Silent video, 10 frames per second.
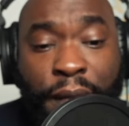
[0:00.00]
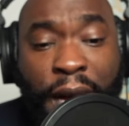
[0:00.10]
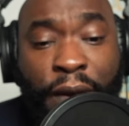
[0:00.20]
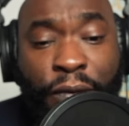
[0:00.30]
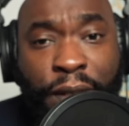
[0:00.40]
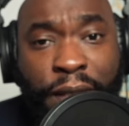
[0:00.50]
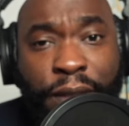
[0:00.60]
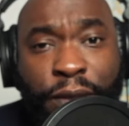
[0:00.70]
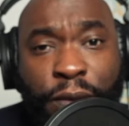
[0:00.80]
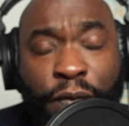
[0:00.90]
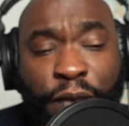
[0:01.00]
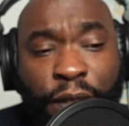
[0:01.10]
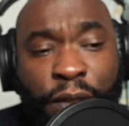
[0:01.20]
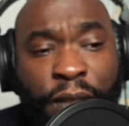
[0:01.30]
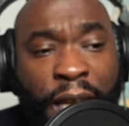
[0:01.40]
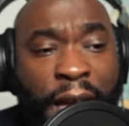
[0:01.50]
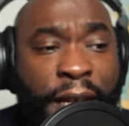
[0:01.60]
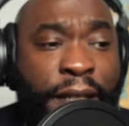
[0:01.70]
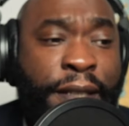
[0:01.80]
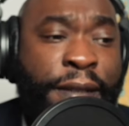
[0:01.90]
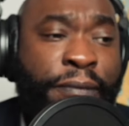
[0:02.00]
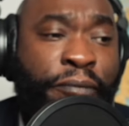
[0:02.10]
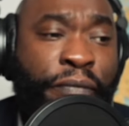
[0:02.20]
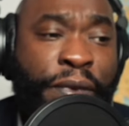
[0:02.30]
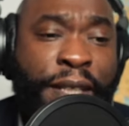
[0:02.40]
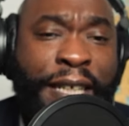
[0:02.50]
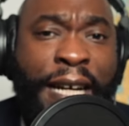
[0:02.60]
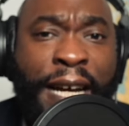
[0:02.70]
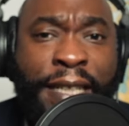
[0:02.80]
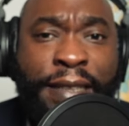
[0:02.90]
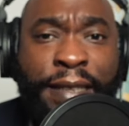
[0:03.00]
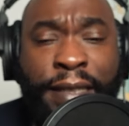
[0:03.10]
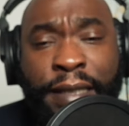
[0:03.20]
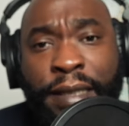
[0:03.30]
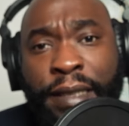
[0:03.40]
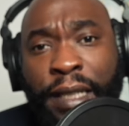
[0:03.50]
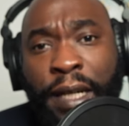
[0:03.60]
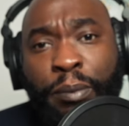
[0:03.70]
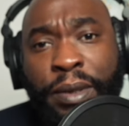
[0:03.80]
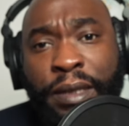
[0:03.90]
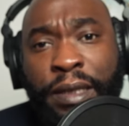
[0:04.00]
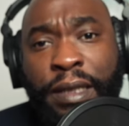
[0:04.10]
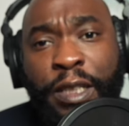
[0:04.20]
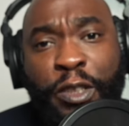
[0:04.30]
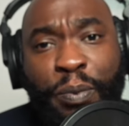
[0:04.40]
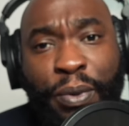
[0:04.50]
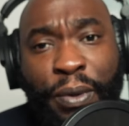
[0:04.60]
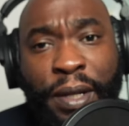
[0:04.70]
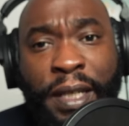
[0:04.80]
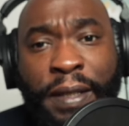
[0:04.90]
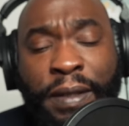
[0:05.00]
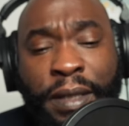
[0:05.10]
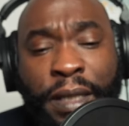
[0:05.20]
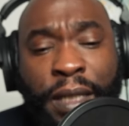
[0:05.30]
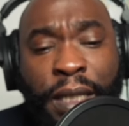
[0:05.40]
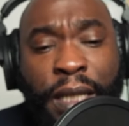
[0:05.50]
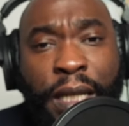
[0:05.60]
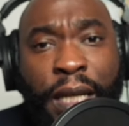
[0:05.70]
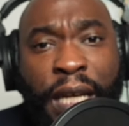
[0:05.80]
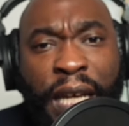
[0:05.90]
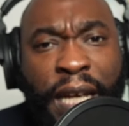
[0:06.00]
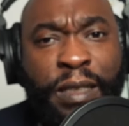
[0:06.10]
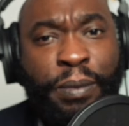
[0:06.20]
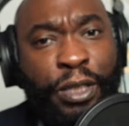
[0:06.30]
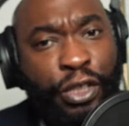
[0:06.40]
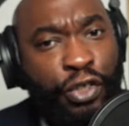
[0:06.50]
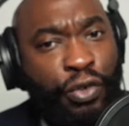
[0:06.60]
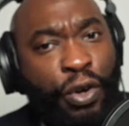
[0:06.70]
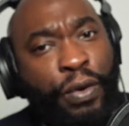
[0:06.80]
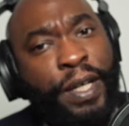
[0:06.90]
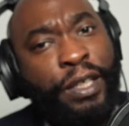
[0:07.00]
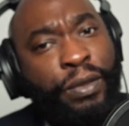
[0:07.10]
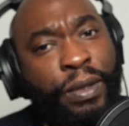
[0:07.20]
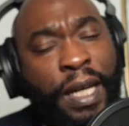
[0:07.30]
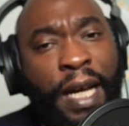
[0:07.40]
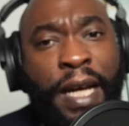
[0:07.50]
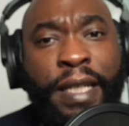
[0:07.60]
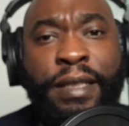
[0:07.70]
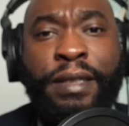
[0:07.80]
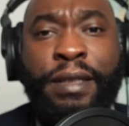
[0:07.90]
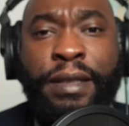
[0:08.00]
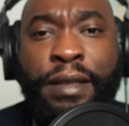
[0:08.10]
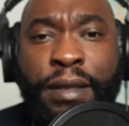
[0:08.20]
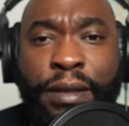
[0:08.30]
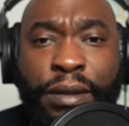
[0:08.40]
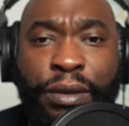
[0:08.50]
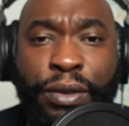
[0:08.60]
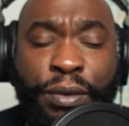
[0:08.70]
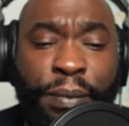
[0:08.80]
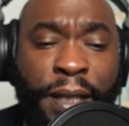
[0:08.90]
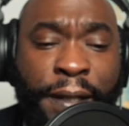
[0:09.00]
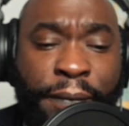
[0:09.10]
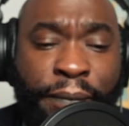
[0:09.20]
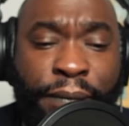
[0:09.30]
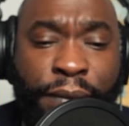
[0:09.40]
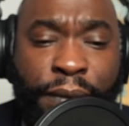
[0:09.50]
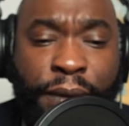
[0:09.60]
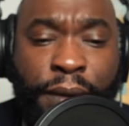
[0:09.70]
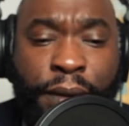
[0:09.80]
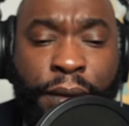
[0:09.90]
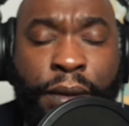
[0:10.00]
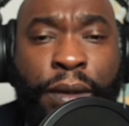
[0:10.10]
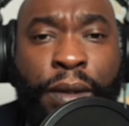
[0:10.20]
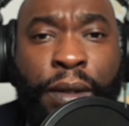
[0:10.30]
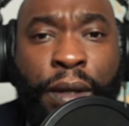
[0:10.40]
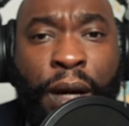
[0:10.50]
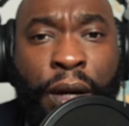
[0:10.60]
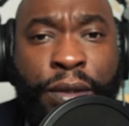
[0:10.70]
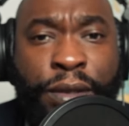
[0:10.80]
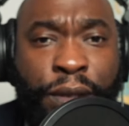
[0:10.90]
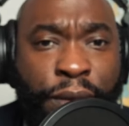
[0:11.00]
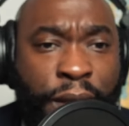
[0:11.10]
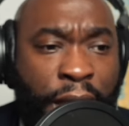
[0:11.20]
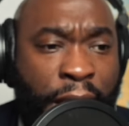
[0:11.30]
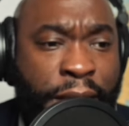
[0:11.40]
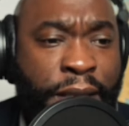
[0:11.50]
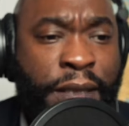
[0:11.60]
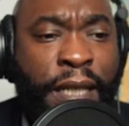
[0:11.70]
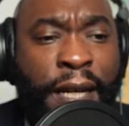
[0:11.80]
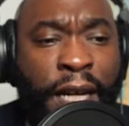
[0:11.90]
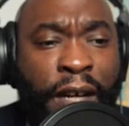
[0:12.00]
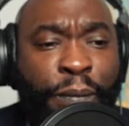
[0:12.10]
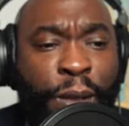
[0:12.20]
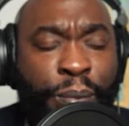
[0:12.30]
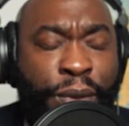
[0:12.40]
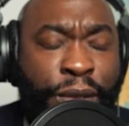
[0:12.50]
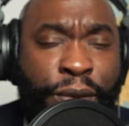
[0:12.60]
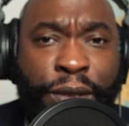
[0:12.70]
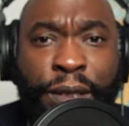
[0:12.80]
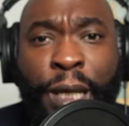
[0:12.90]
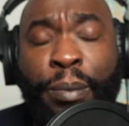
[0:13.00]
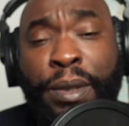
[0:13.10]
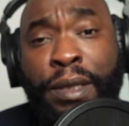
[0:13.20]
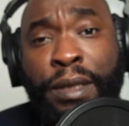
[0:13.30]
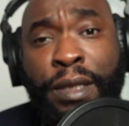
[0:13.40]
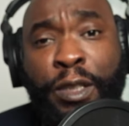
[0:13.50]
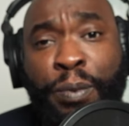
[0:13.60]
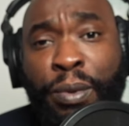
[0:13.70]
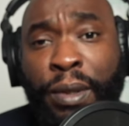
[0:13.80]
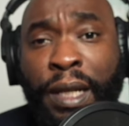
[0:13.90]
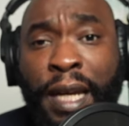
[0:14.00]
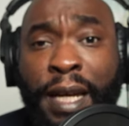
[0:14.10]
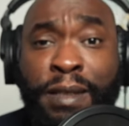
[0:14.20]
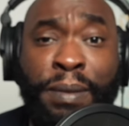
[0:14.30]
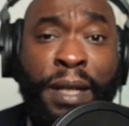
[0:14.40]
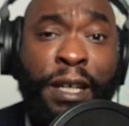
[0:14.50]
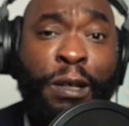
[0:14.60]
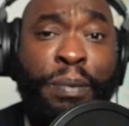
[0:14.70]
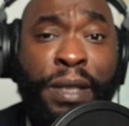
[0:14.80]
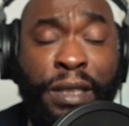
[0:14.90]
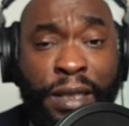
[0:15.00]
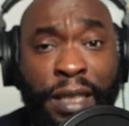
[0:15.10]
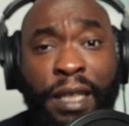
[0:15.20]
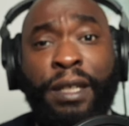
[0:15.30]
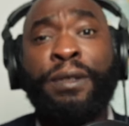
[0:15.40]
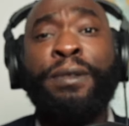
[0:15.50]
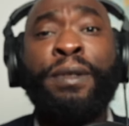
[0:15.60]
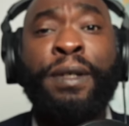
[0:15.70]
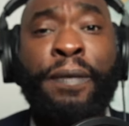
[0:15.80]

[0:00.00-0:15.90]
I really do feel like the content up until this point has been drawing you guys to me also the content that I've been producing up until this point has been helping to heal